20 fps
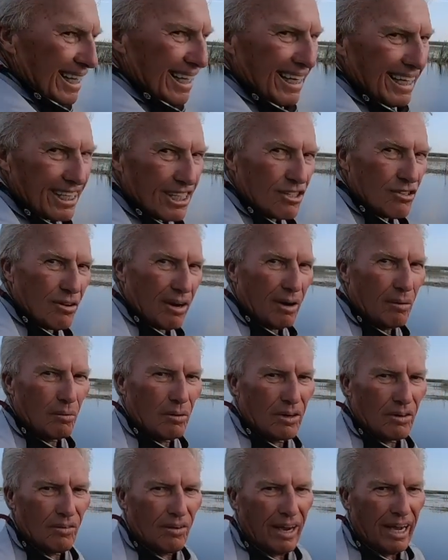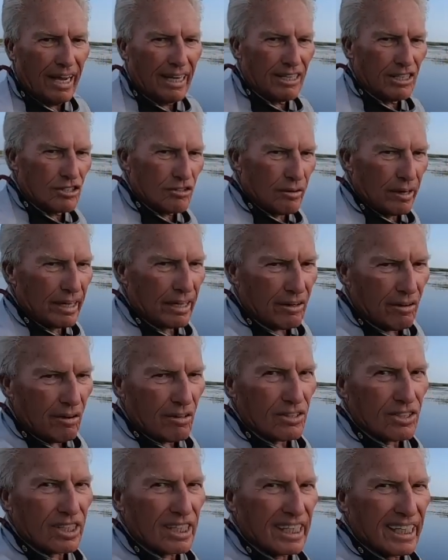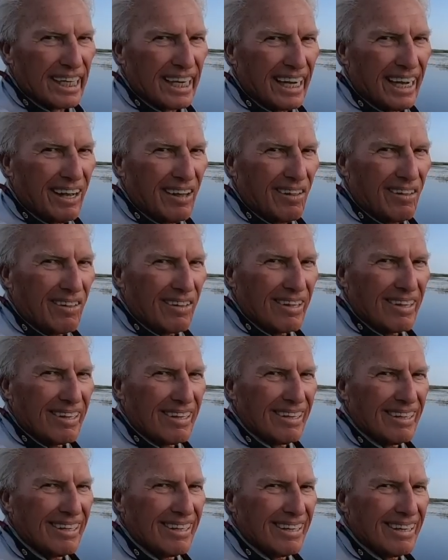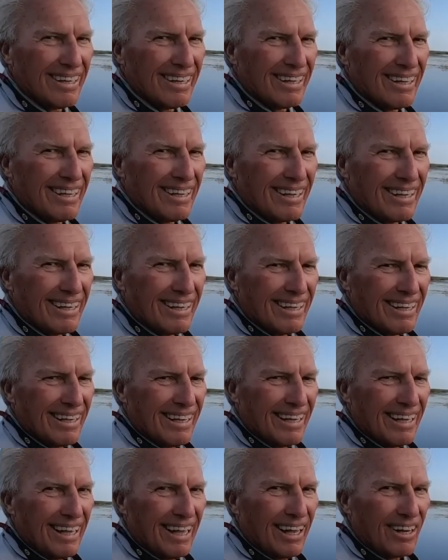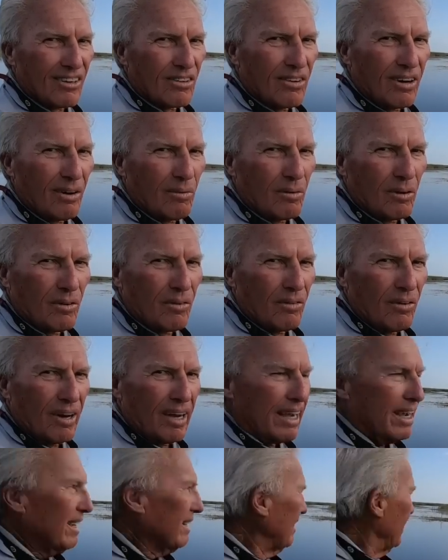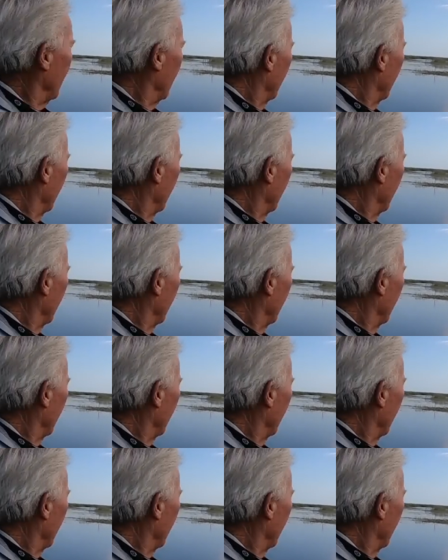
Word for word: Let's try one ride straight across the canal. I'll try one right